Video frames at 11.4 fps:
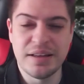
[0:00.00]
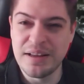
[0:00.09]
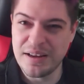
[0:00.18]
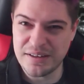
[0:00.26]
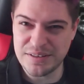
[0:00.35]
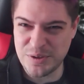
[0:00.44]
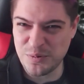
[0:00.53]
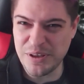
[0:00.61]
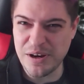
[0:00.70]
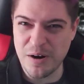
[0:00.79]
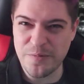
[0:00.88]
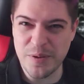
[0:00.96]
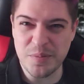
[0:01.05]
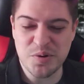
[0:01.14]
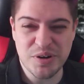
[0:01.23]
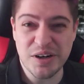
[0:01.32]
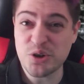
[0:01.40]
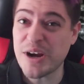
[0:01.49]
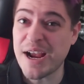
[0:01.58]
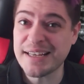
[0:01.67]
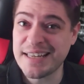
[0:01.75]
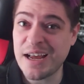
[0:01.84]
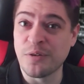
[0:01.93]
because it's really hard for them to try to
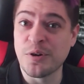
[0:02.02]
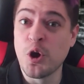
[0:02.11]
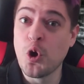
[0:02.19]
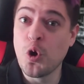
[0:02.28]
track down